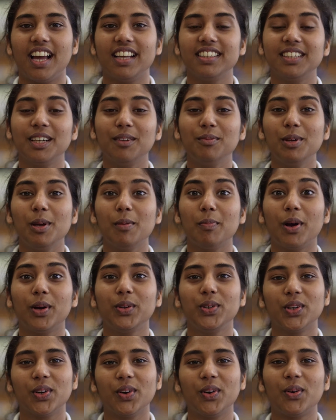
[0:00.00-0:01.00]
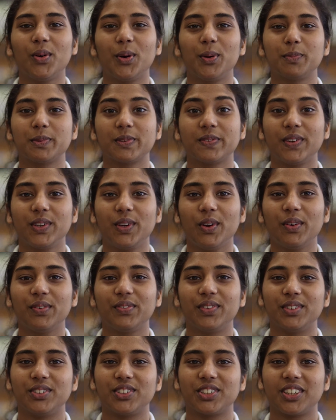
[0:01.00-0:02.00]
And tell me about your hopes for your
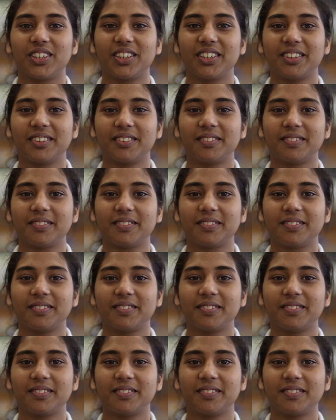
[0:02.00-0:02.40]
future.